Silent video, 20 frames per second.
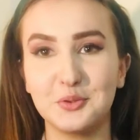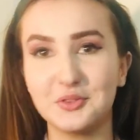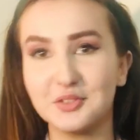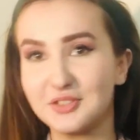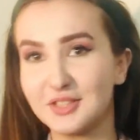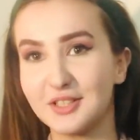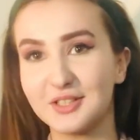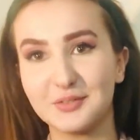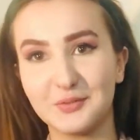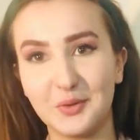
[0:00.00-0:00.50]

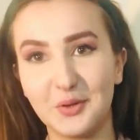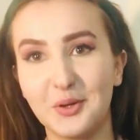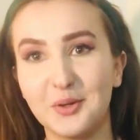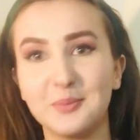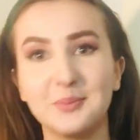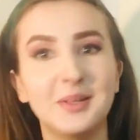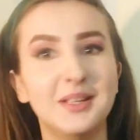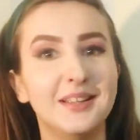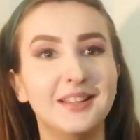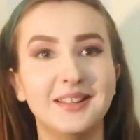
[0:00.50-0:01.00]
sixth
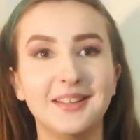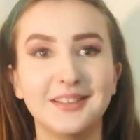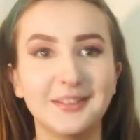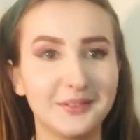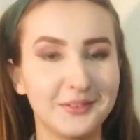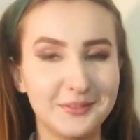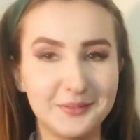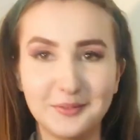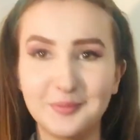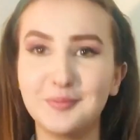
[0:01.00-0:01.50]
form,
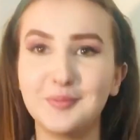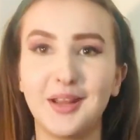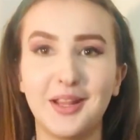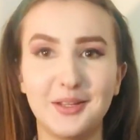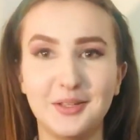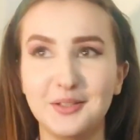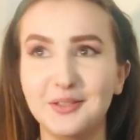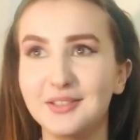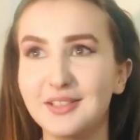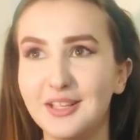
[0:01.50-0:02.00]
like
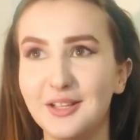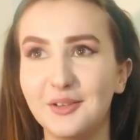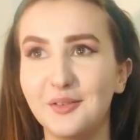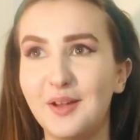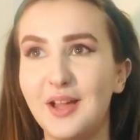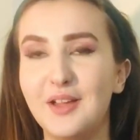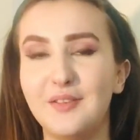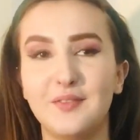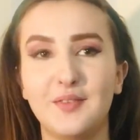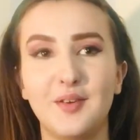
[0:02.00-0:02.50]
uni or
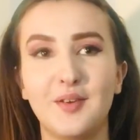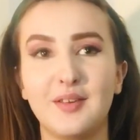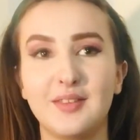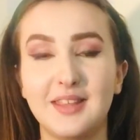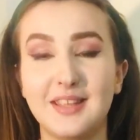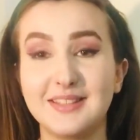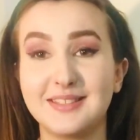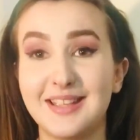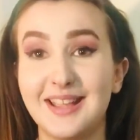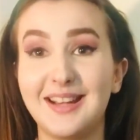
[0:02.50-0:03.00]
whatever, and
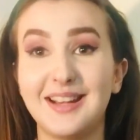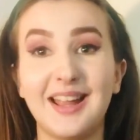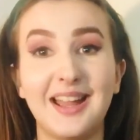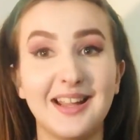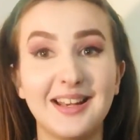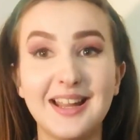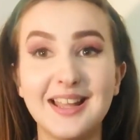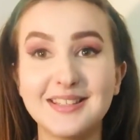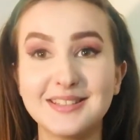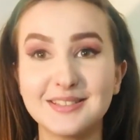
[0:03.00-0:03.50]
they say like
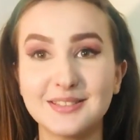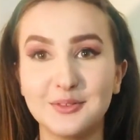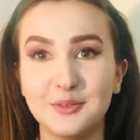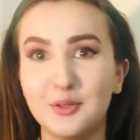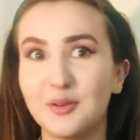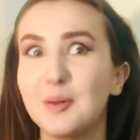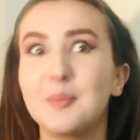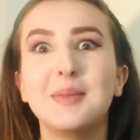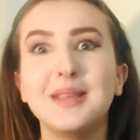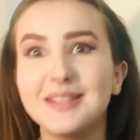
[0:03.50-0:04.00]

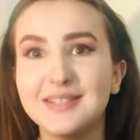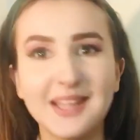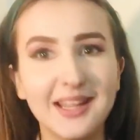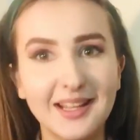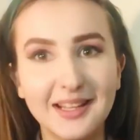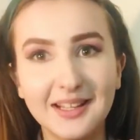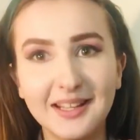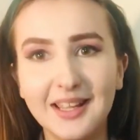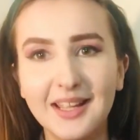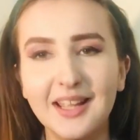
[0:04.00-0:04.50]
or a
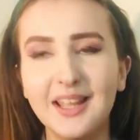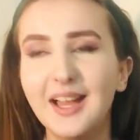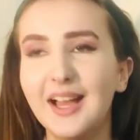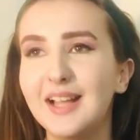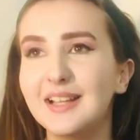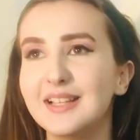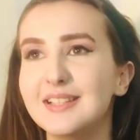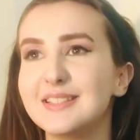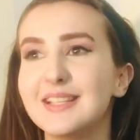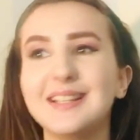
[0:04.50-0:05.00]
meeting,
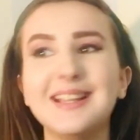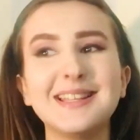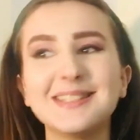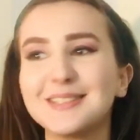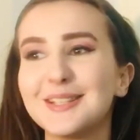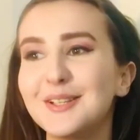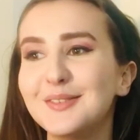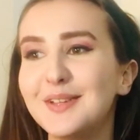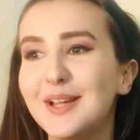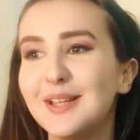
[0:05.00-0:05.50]
and they say let's
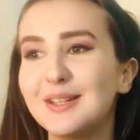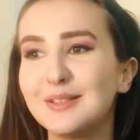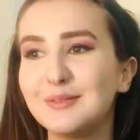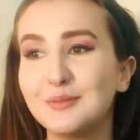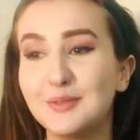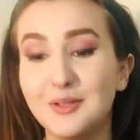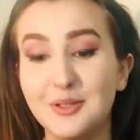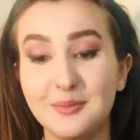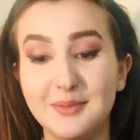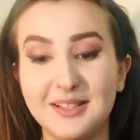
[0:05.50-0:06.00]
go around the
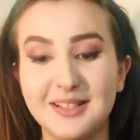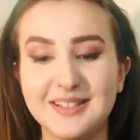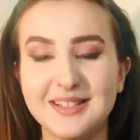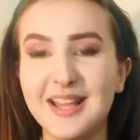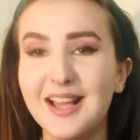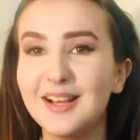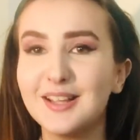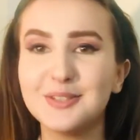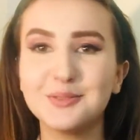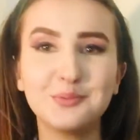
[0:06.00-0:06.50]
room and
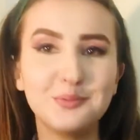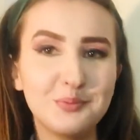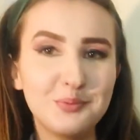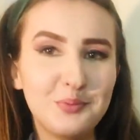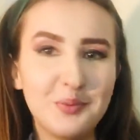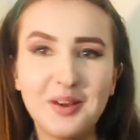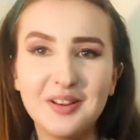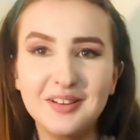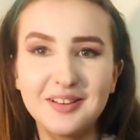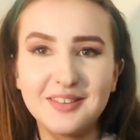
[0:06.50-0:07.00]
tell us
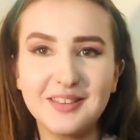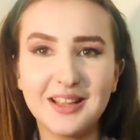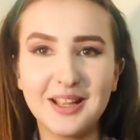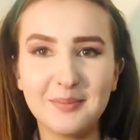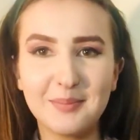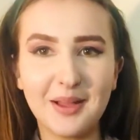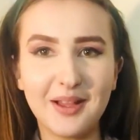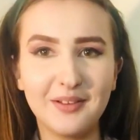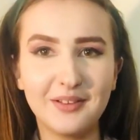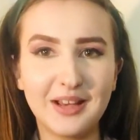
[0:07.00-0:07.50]
one thing
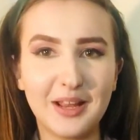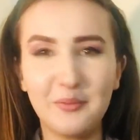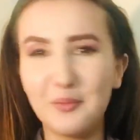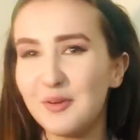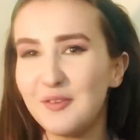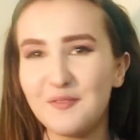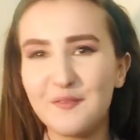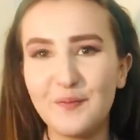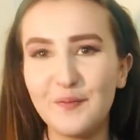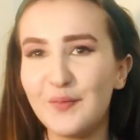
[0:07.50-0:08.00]
about, like one
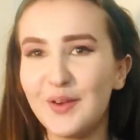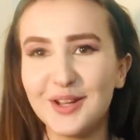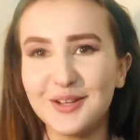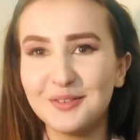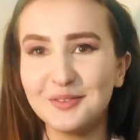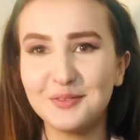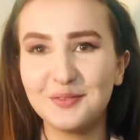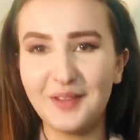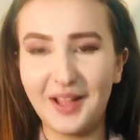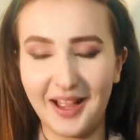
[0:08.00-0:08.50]
fun
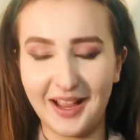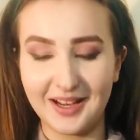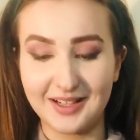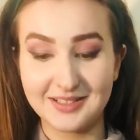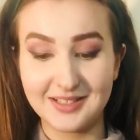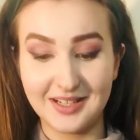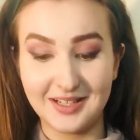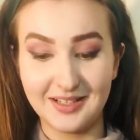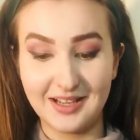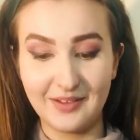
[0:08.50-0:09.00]
fact,
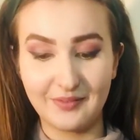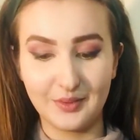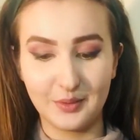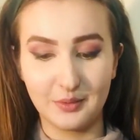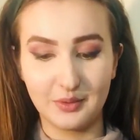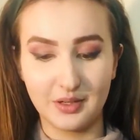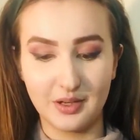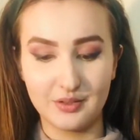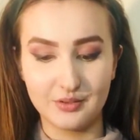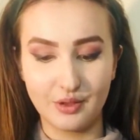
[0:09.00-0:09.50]
and
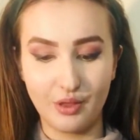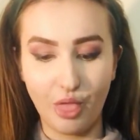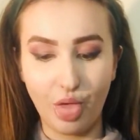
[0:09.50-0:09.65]
everyone goes